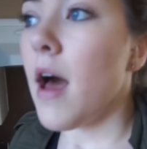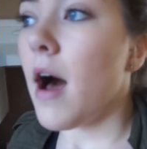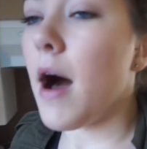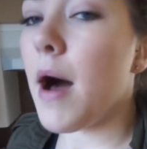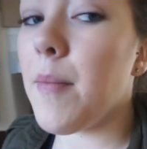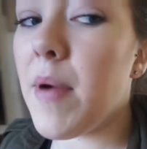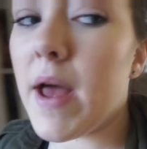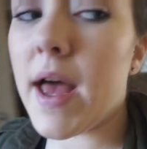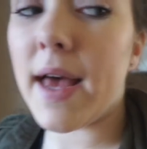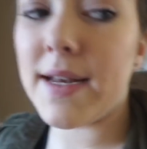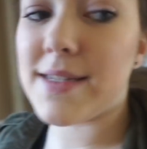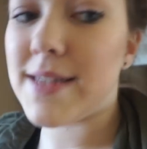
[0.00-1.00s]
and
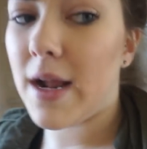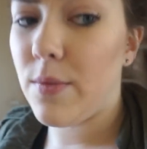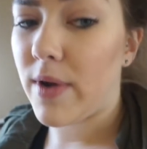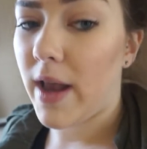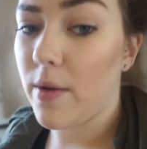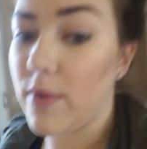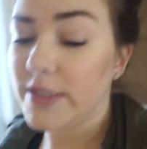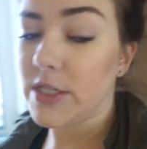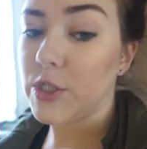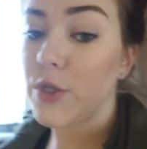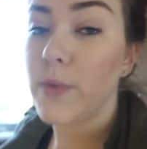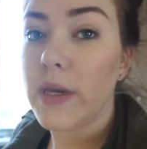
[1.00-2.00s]
decide what I want
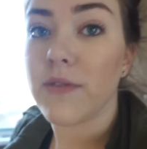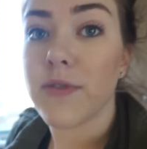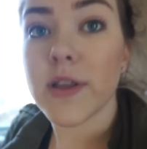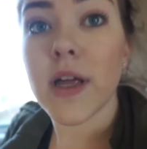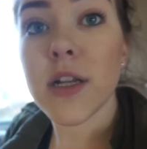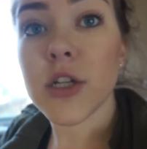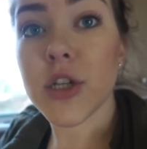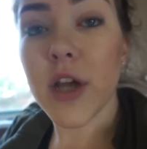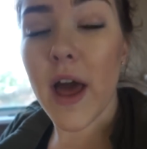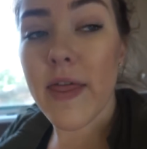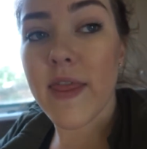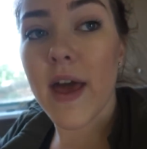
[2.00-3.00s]
to eat for lunch,
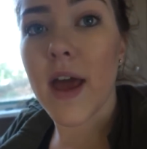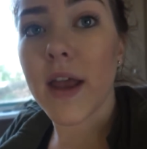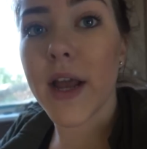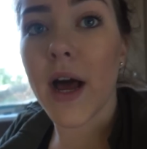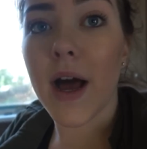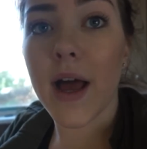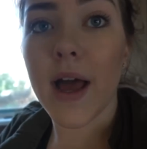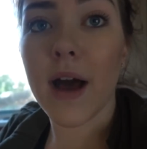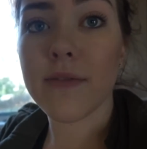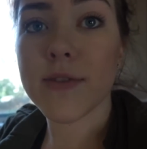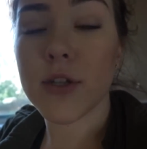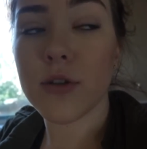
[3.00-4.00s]
and then I
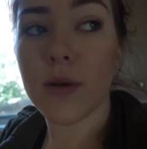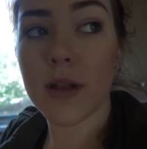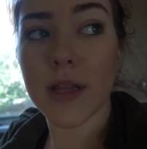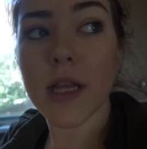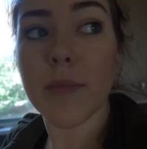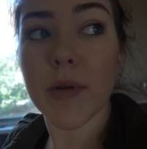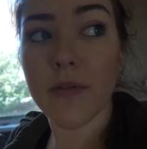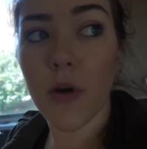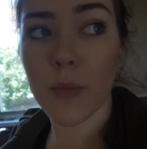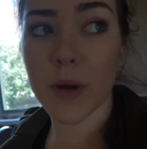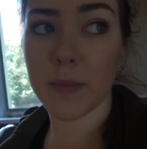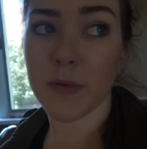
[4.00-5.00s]
have to do a little bit of
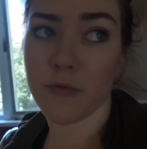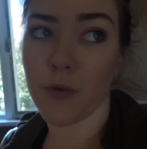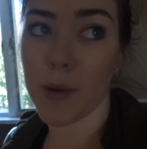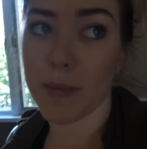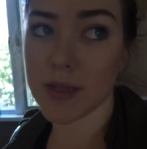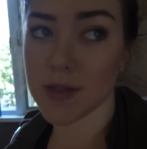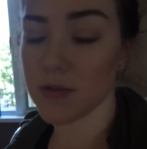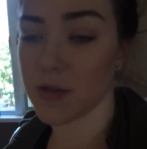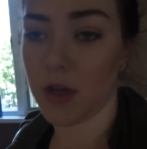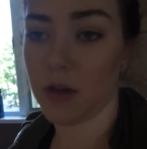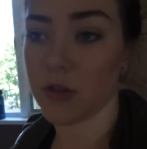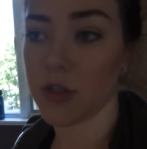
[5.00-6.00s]
homework before my
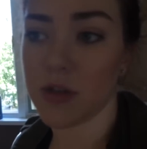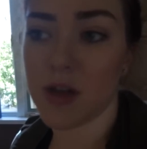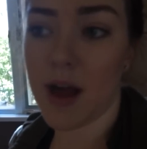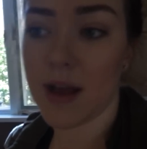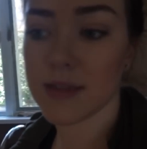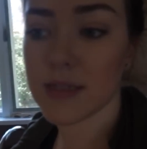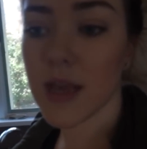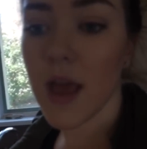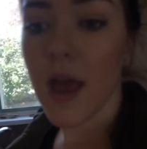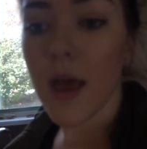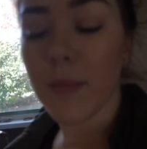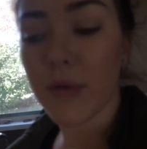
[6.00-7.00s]
sociology class,
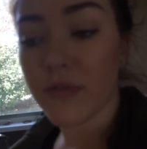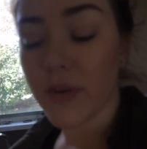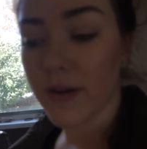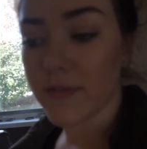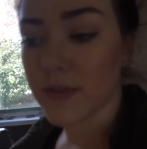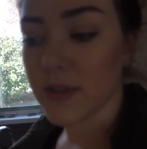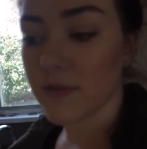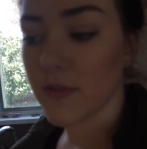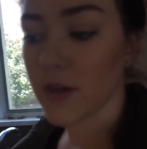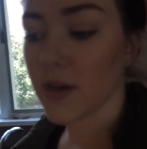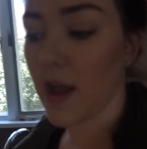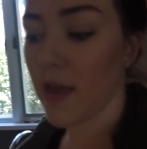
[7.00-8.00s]
before I have to leave
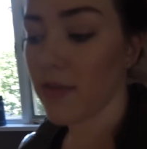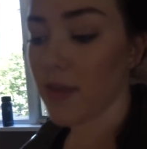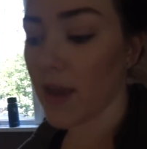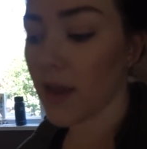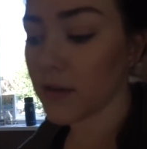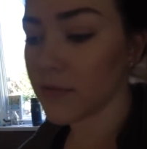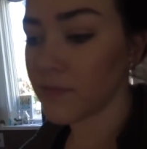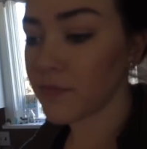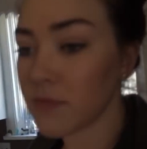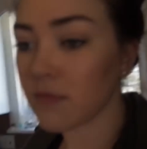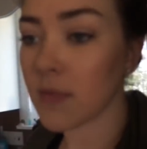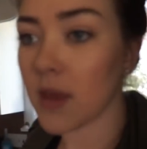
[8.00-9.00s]
here, and
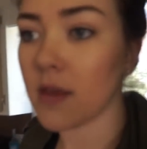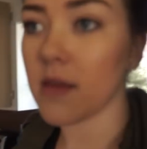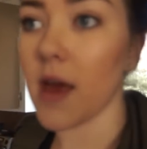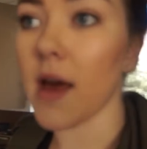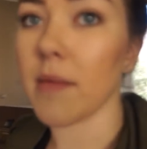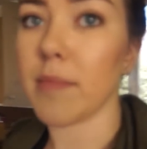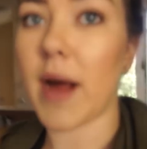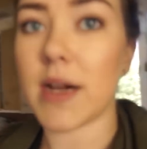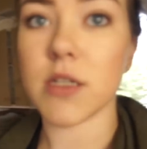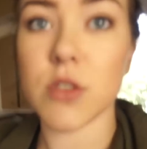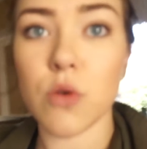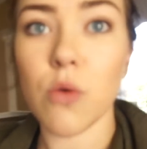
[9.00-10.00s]
then, yeah,
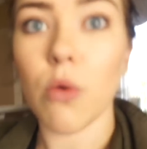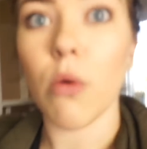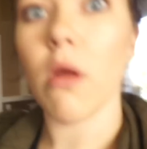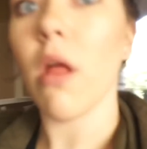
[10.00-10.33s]
back to school.